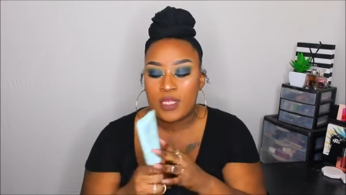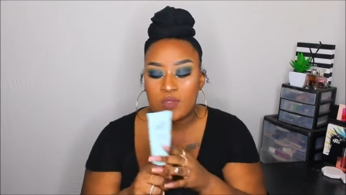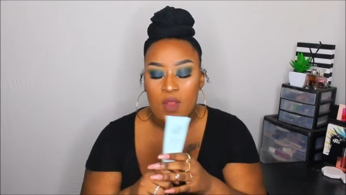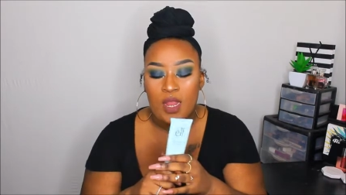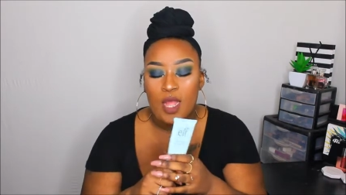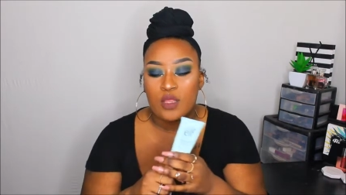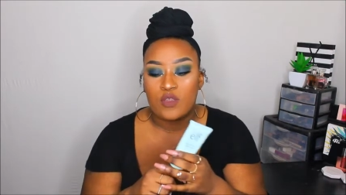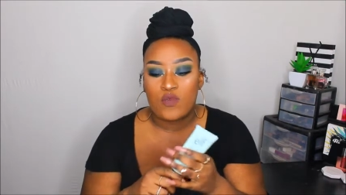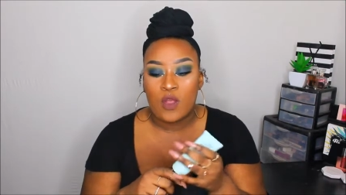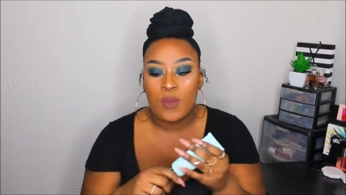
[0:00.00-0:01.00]
that's where I got
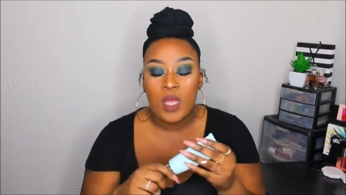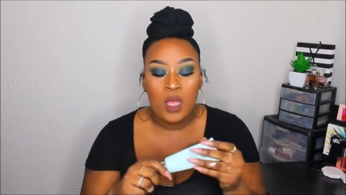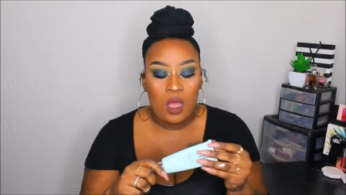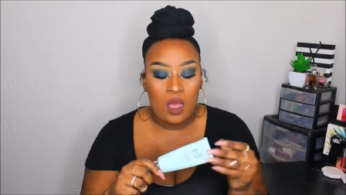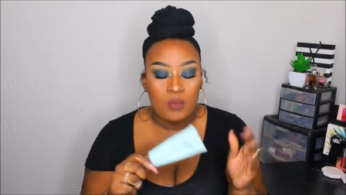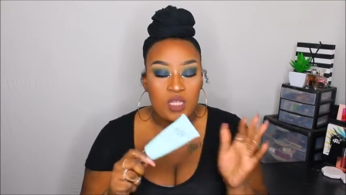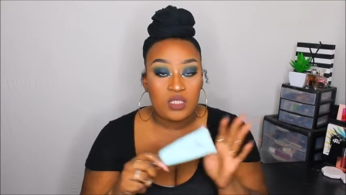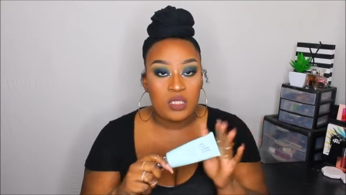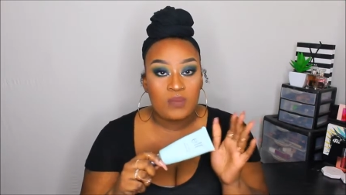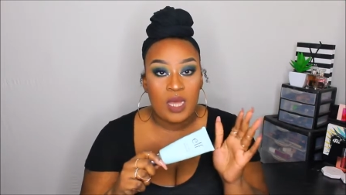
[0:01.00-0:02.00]
this from. Um,
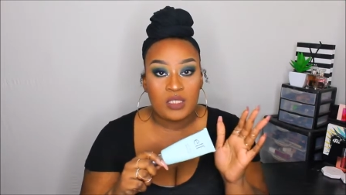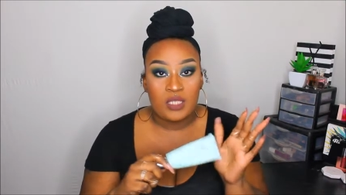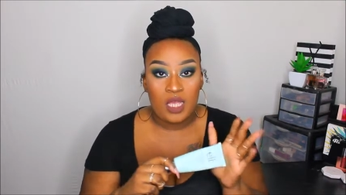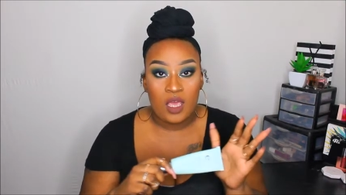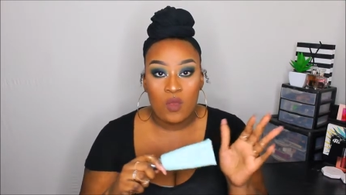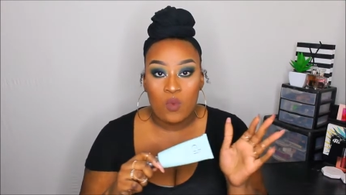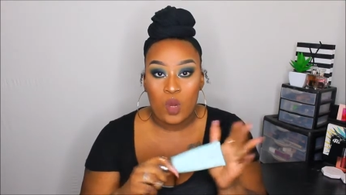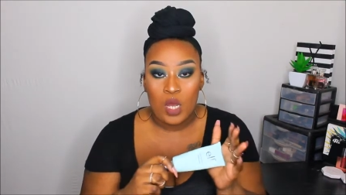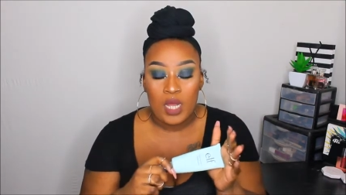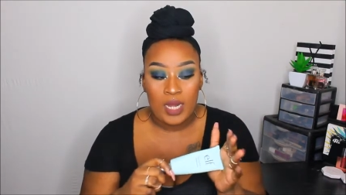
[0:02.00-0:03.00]
this is my second
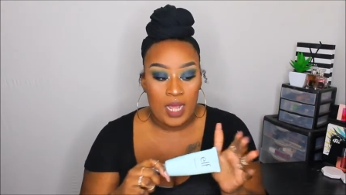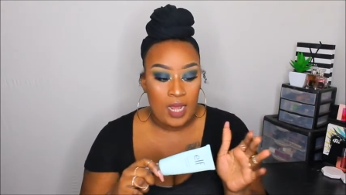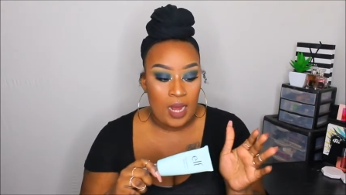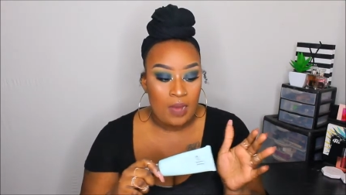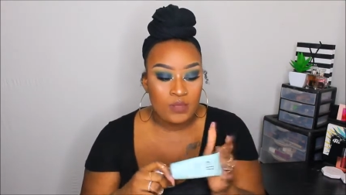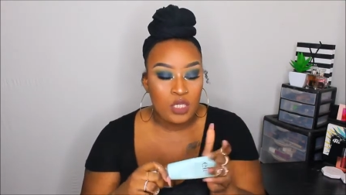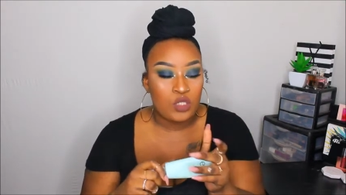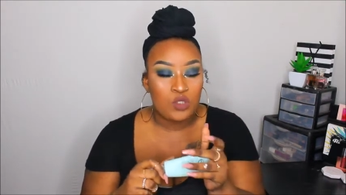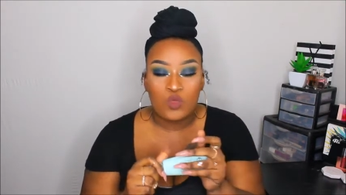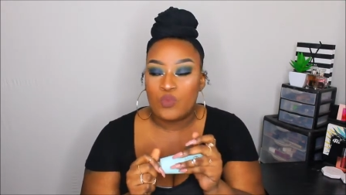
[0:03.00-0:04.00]
one and I'm
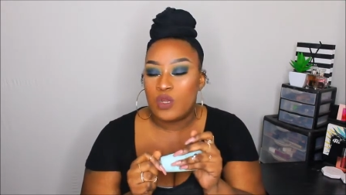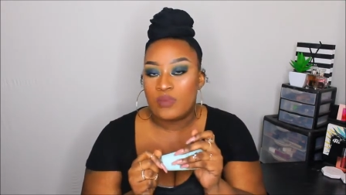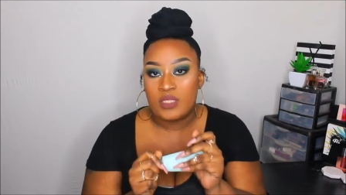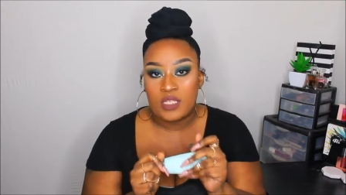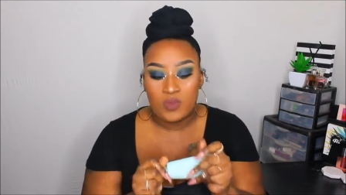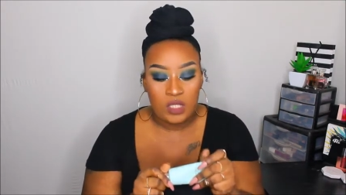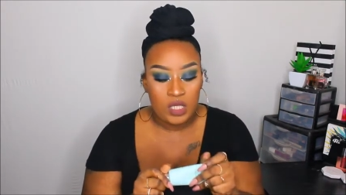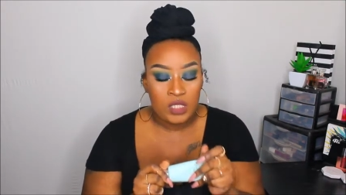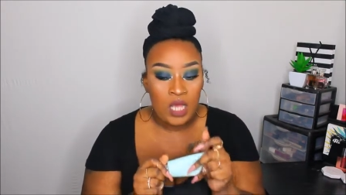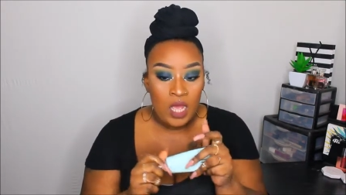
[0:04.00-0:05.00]
just super obsessed with
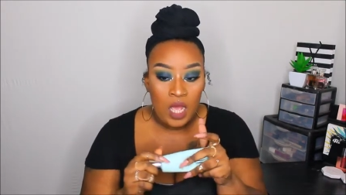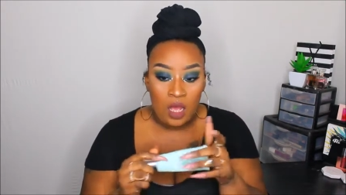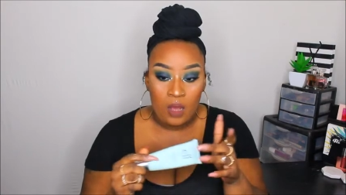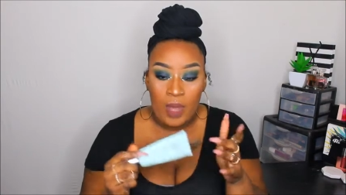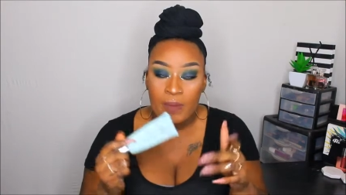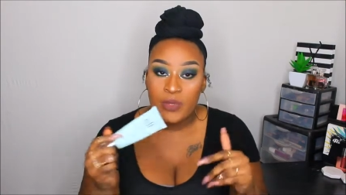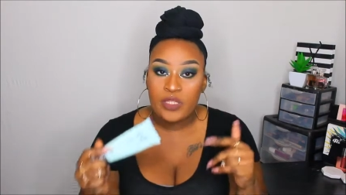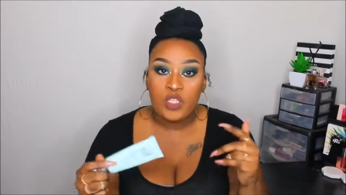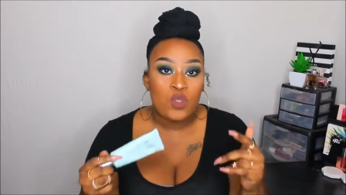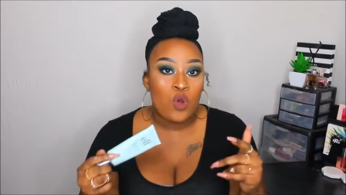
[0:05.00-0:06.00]
this. Um, I
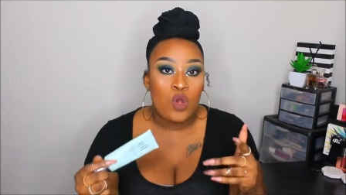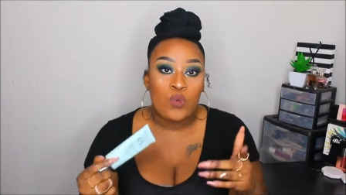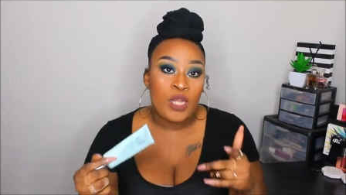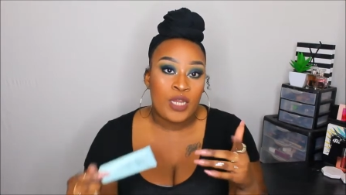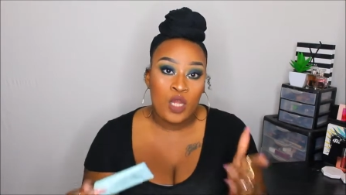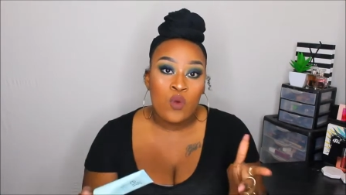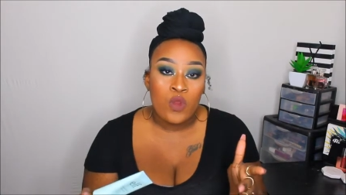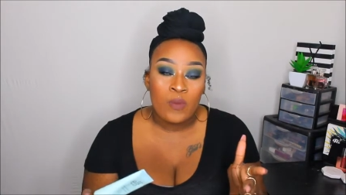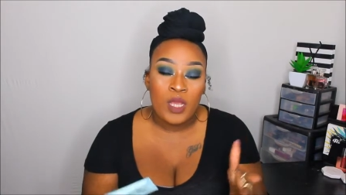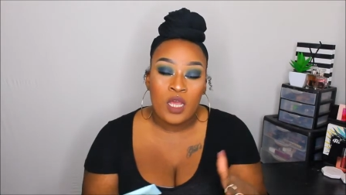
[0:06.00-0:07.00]
put this on when I don't
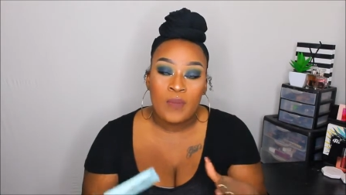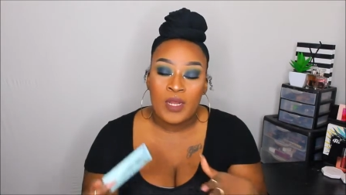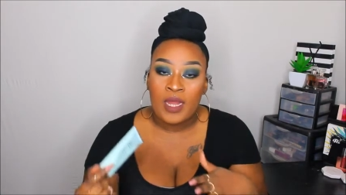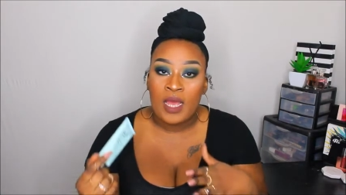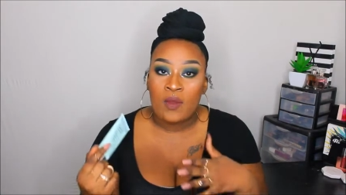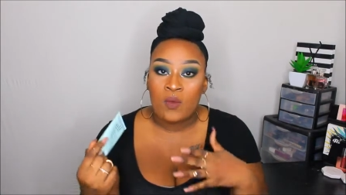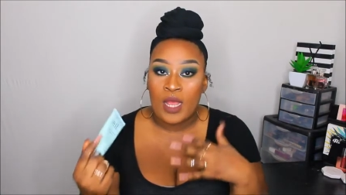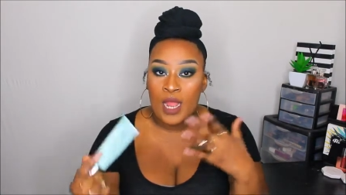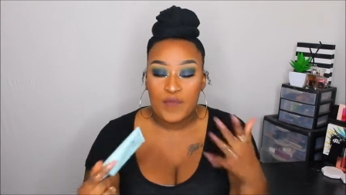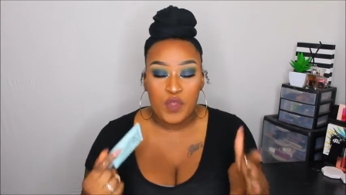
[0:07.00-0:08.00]
wear makeup and I
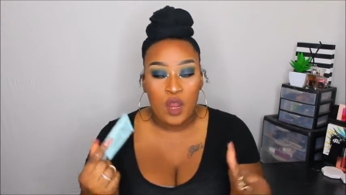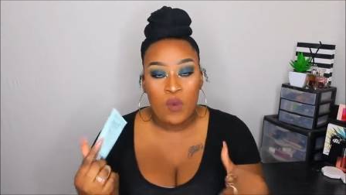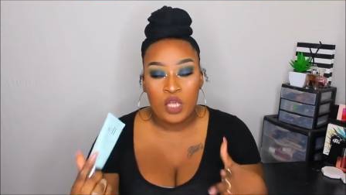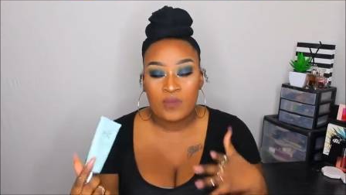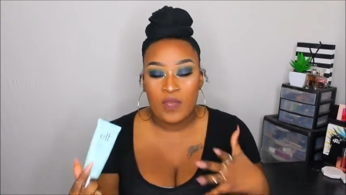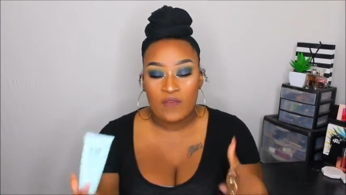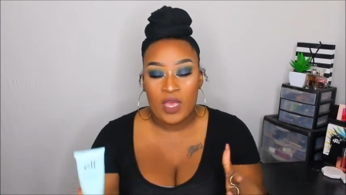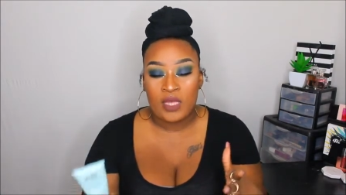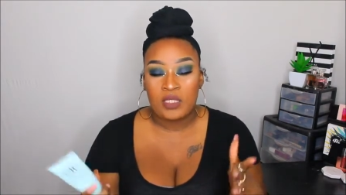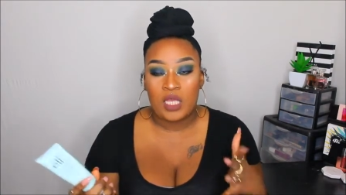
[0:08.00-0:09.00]
like after I wash my
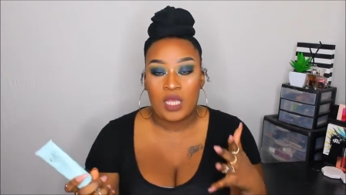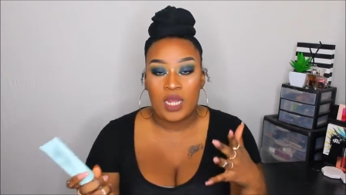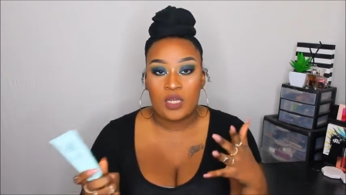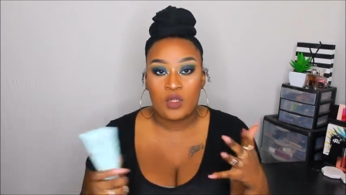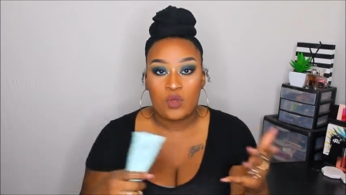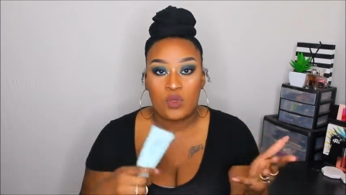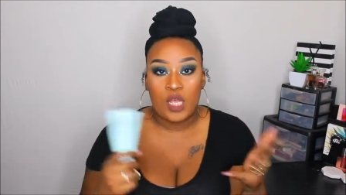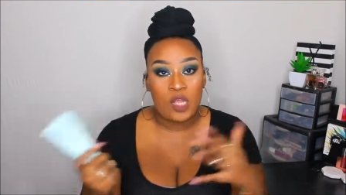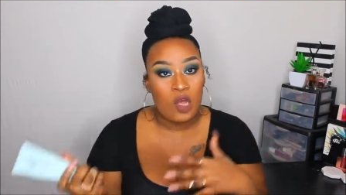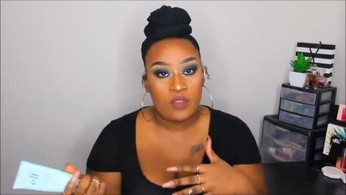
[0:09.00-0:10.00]
face and I do
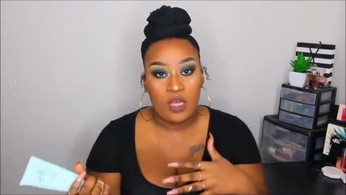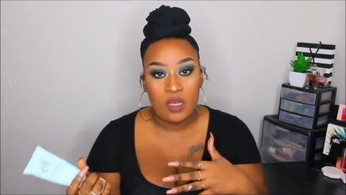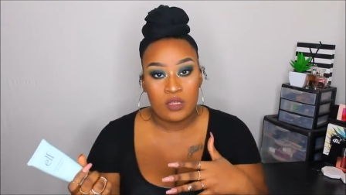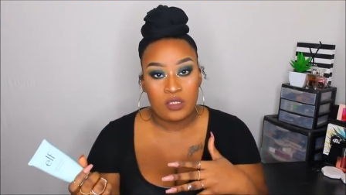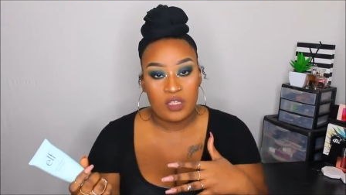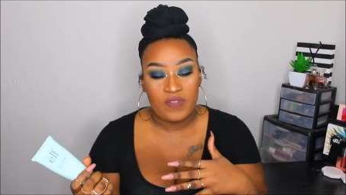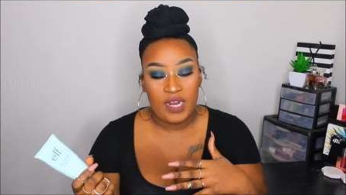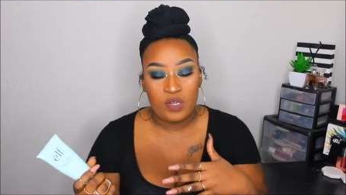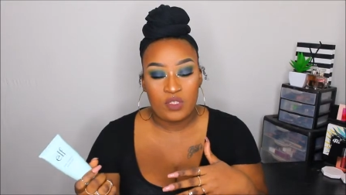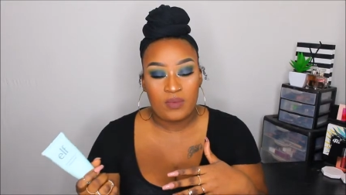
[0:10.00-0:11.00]
like all the other stuff
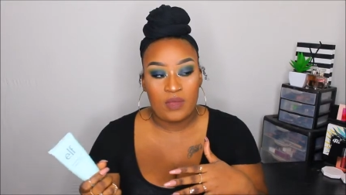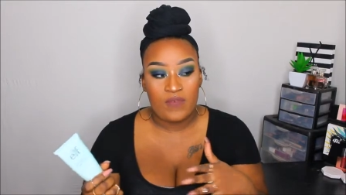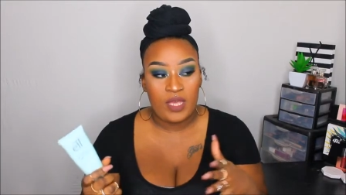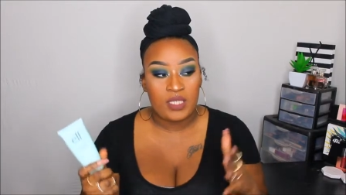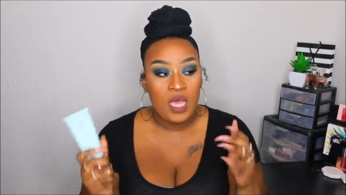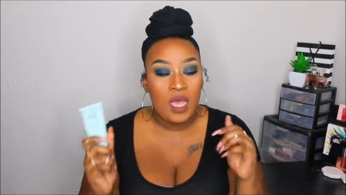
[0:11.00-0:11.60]
that I do to my face.